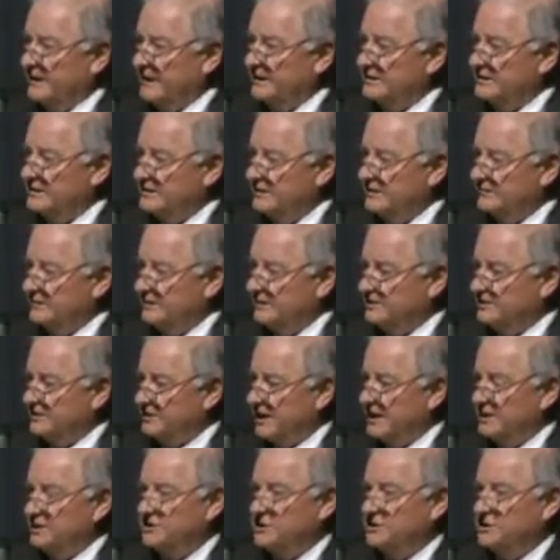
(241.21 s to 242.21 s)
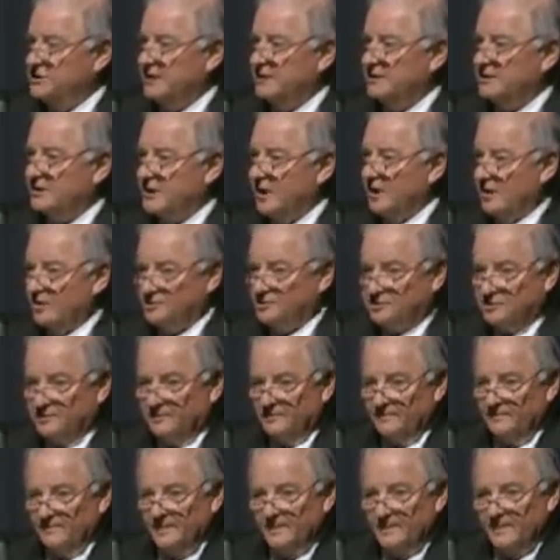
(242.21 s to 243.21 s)
and civilization and
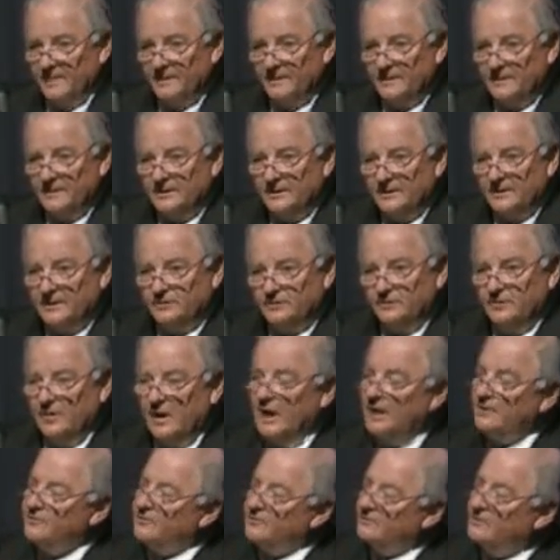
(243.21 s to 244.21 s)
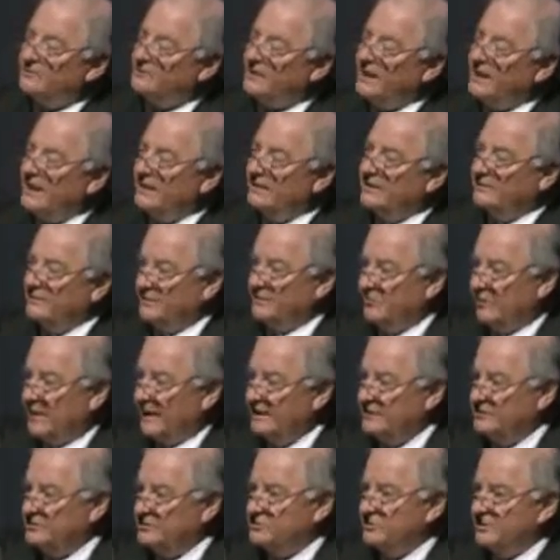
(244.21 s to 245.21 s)
culture to undertake the
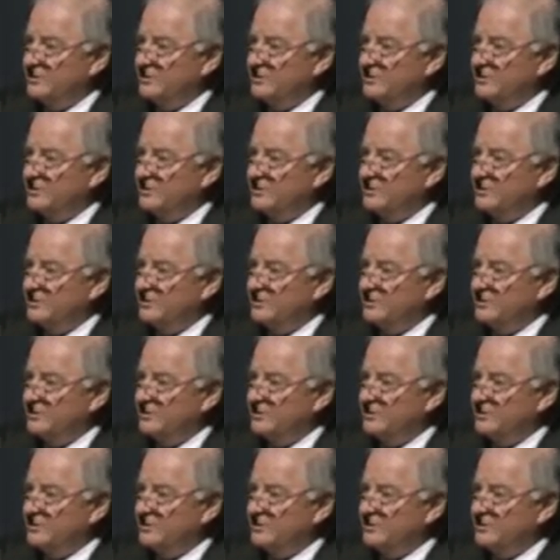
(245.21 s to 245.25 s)
greatest